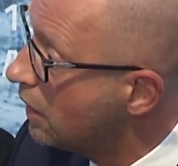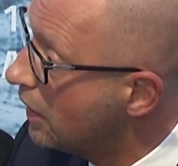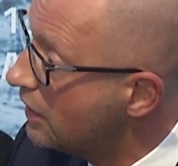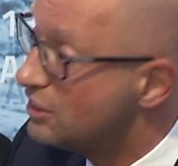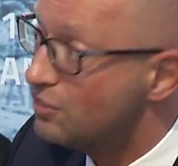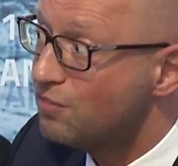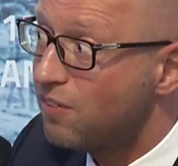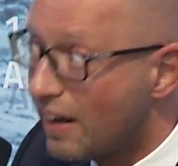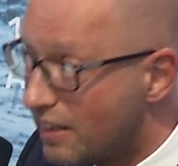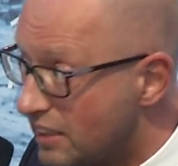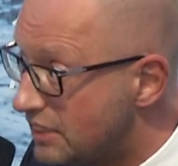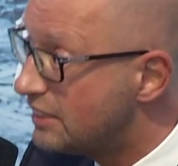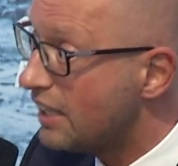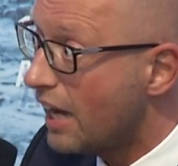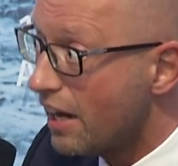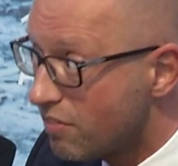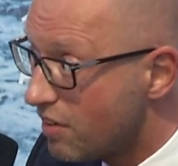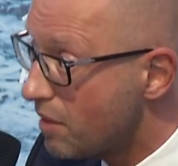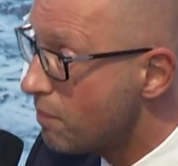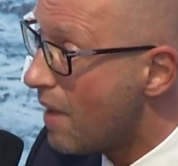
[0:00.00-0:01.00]
As far as
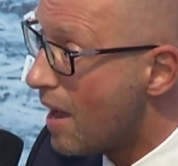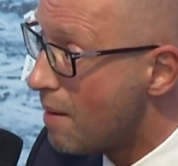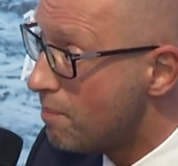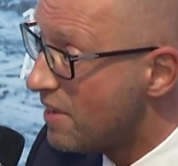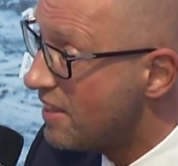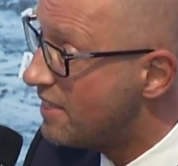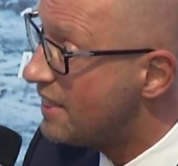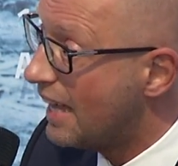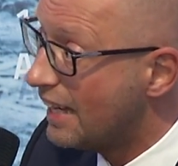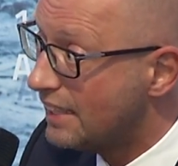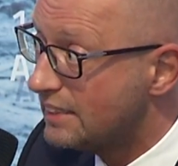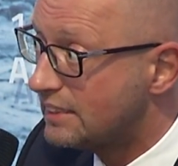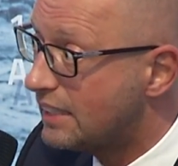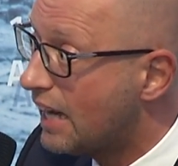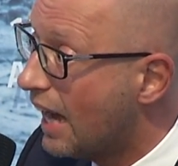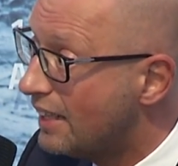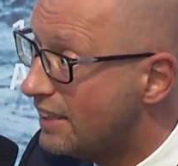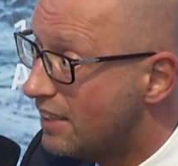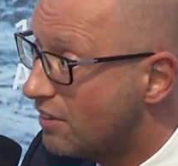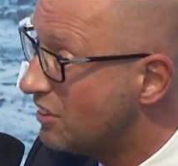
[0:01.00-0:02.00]
I remember, thanks
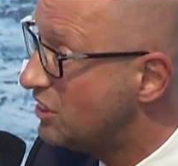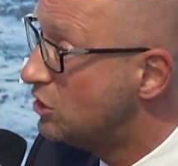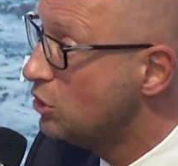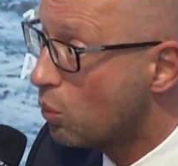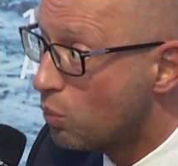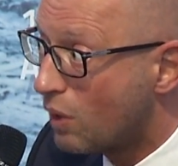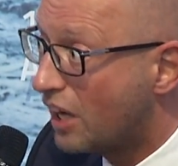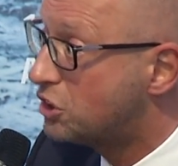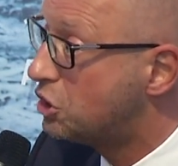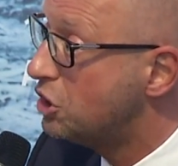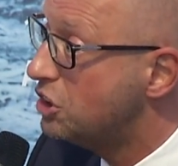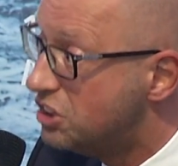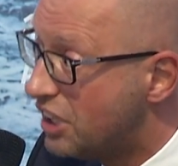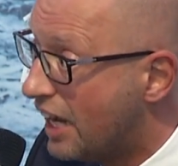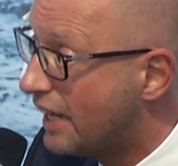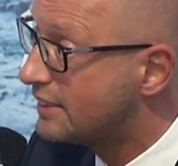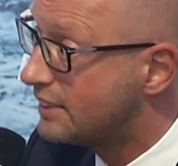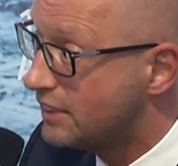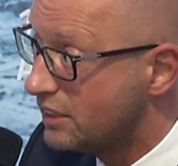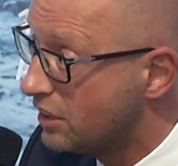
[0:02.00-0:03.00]
God, there is no Russian
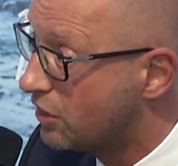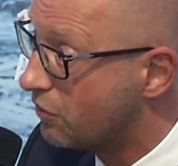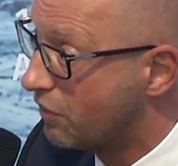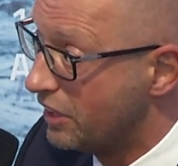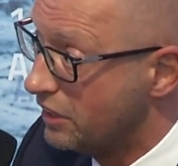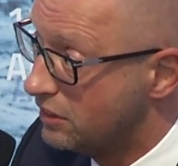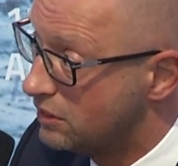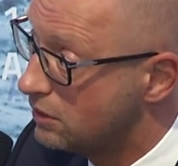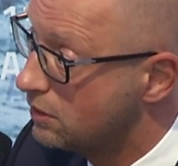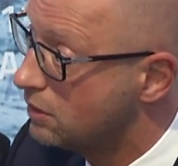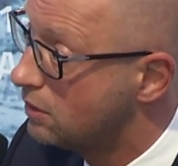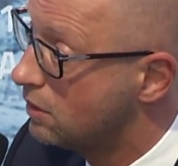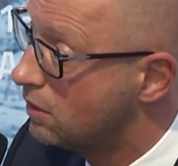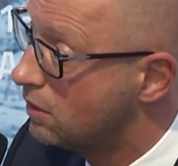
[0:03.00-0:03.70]
tanks in Greece.